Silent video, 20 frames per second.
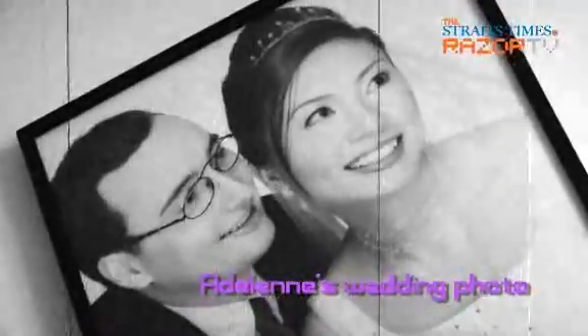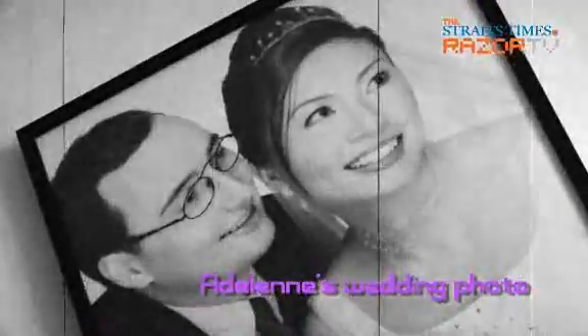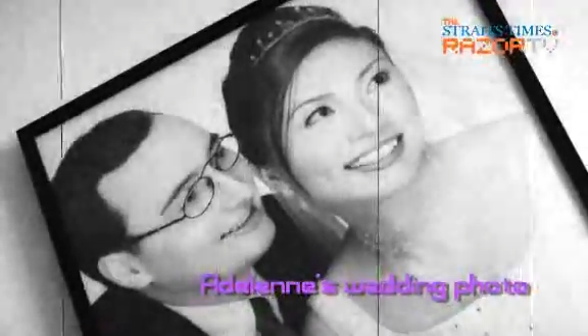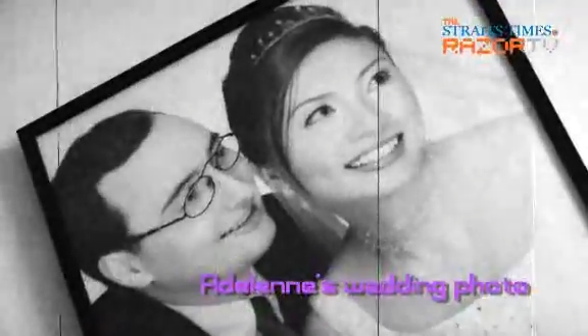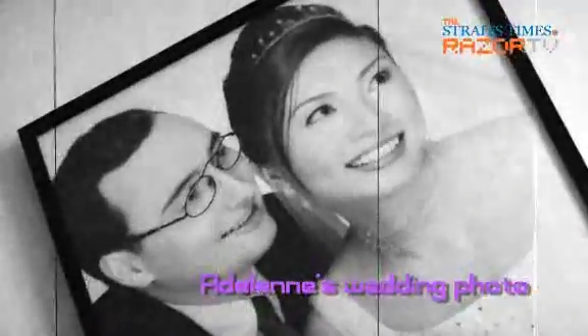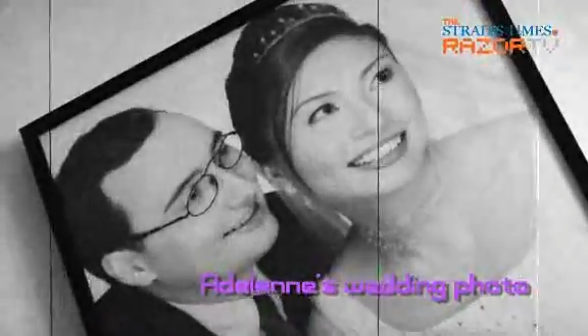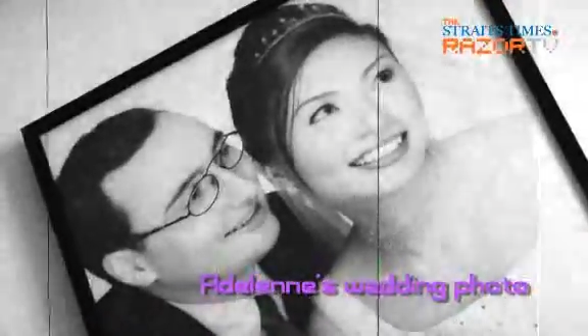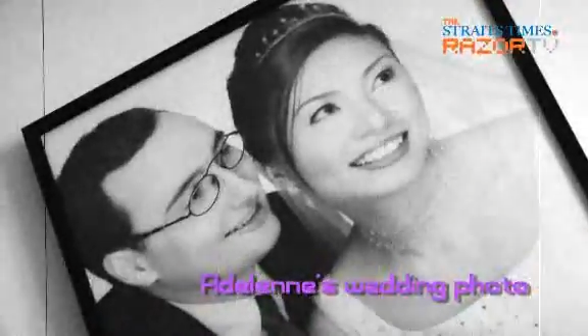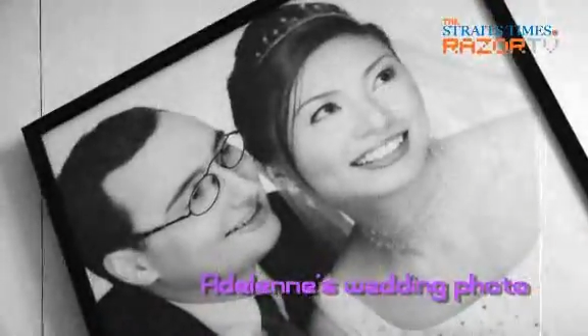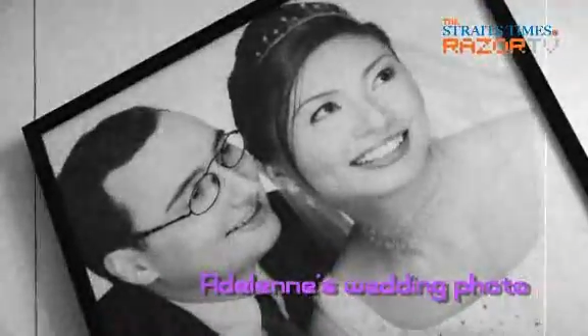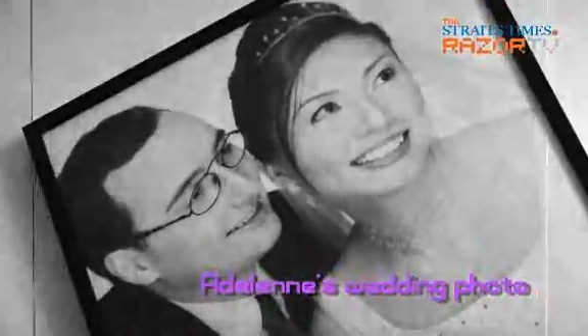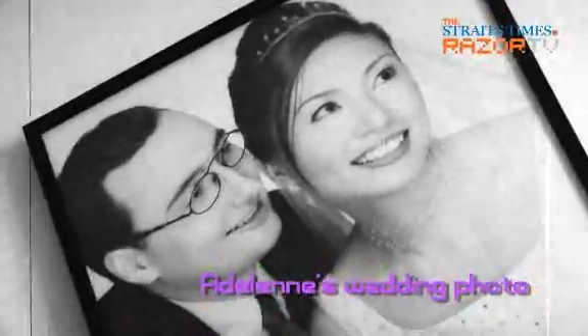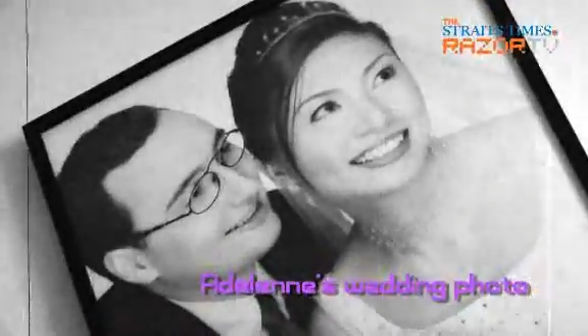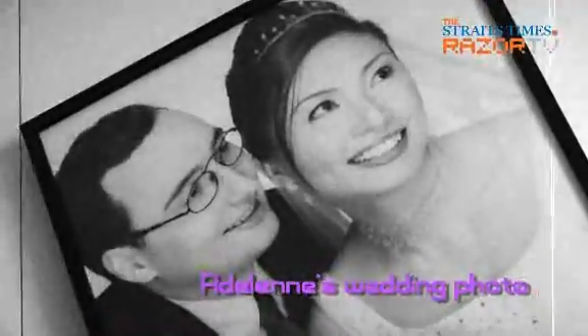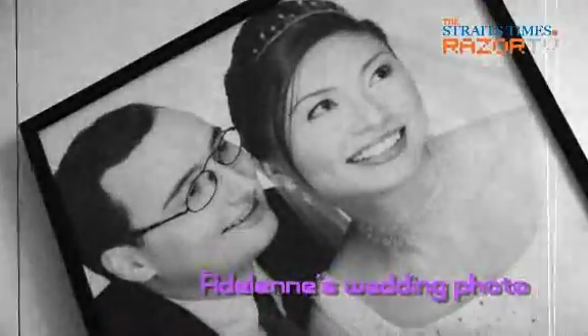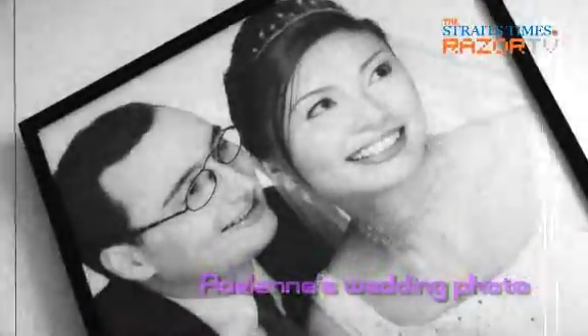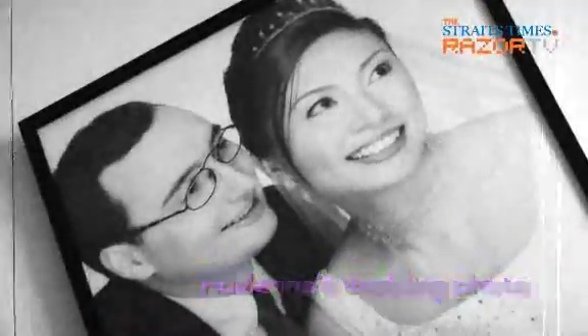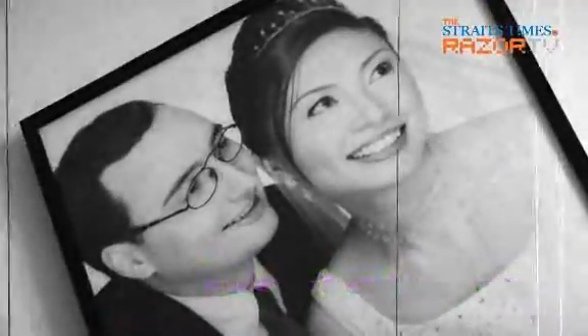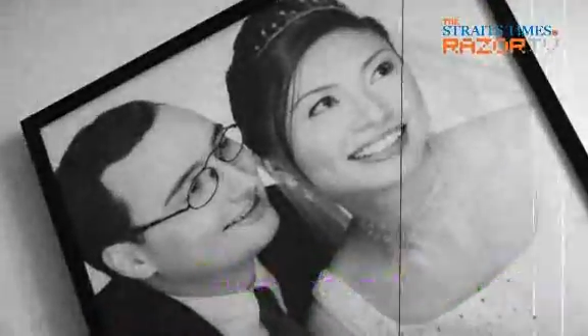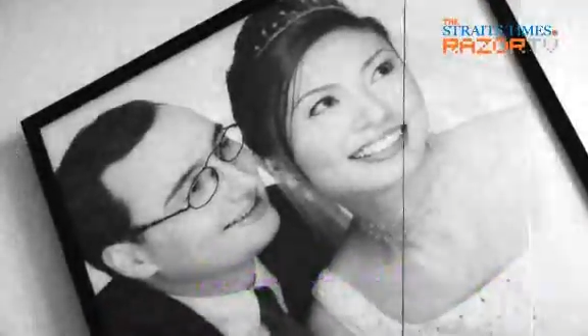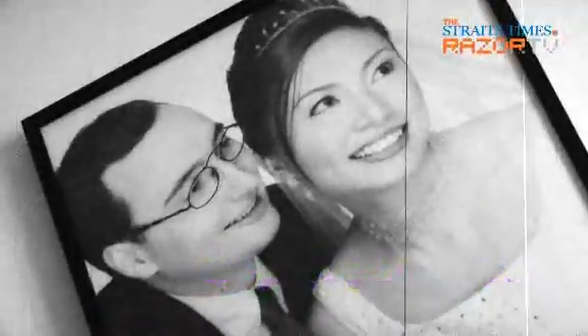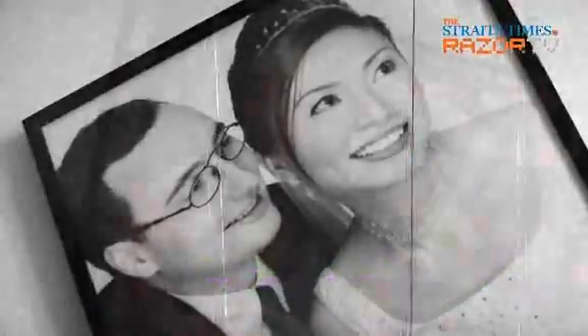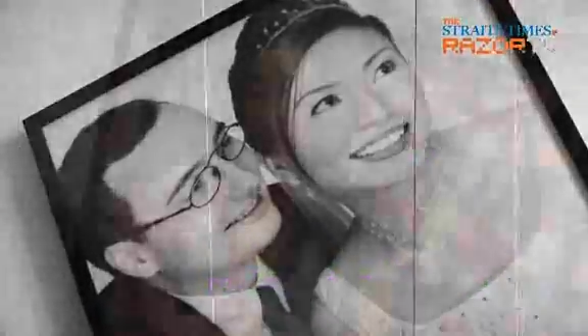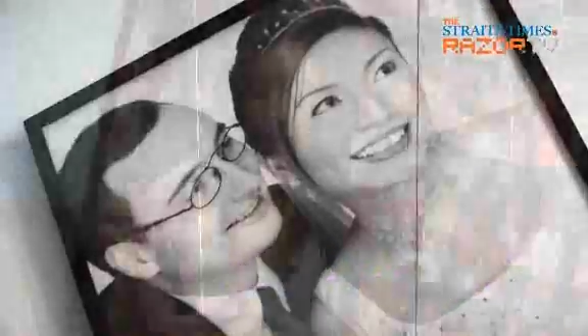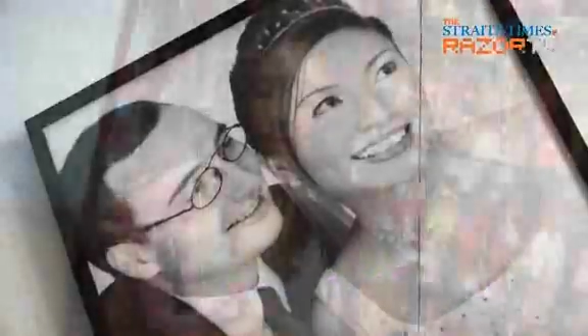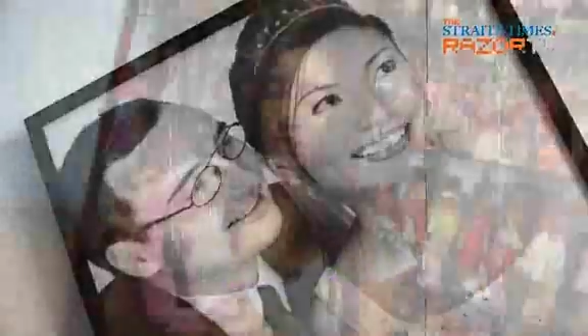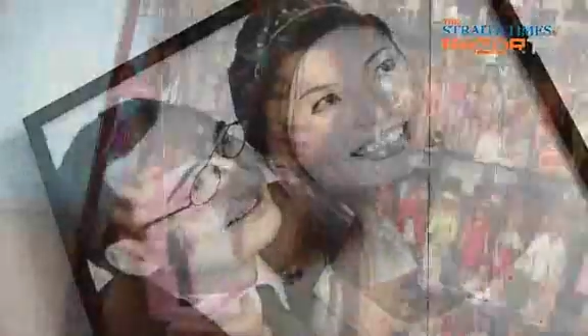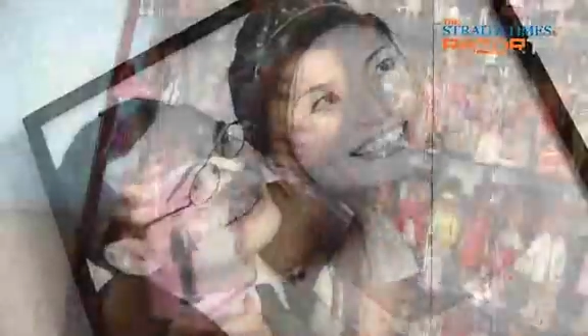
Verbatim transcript: glasses of course.